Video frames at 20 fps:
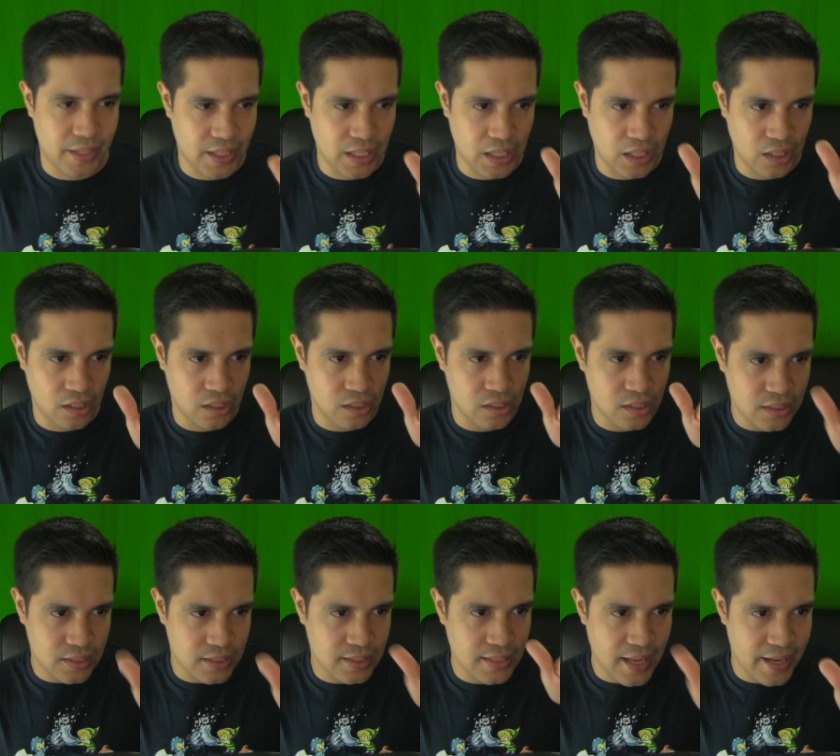It
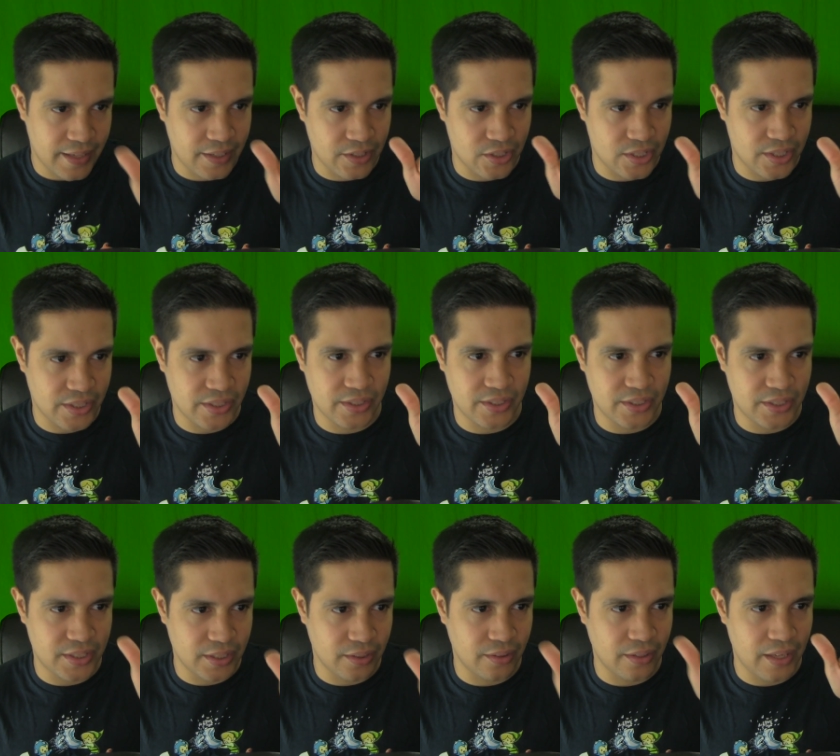looks like you're
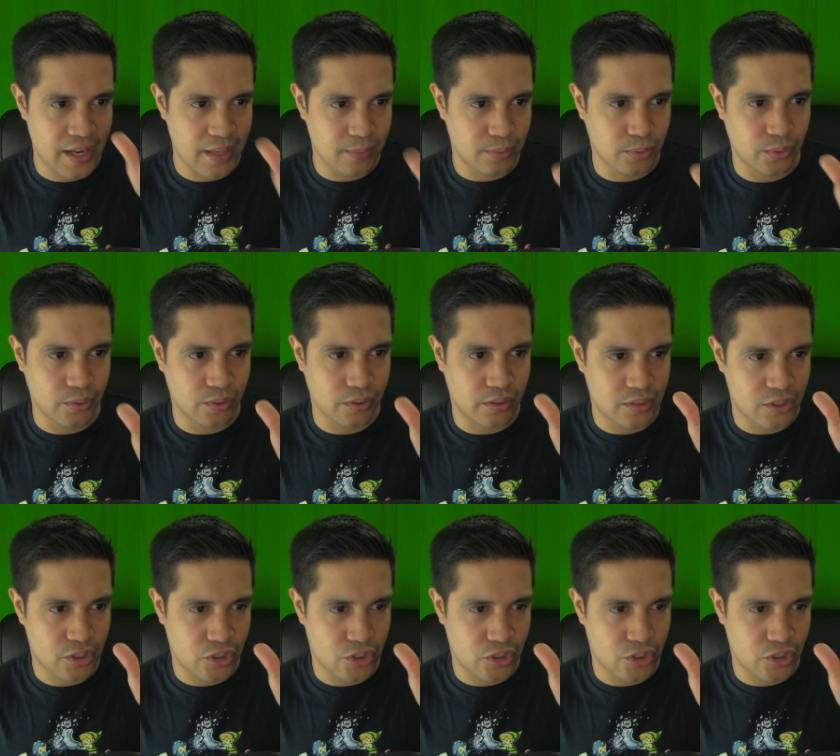still able to